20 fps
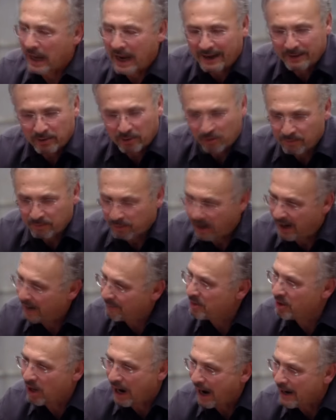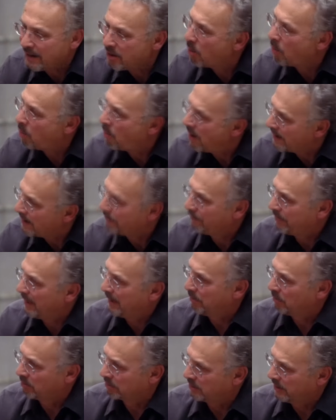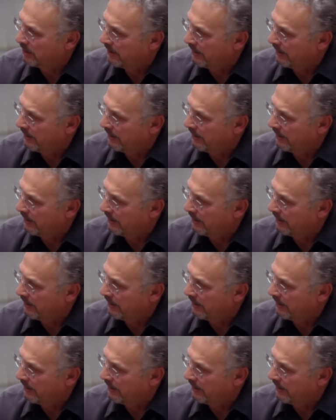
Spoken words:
I don't blame you, I don't want people to eat it.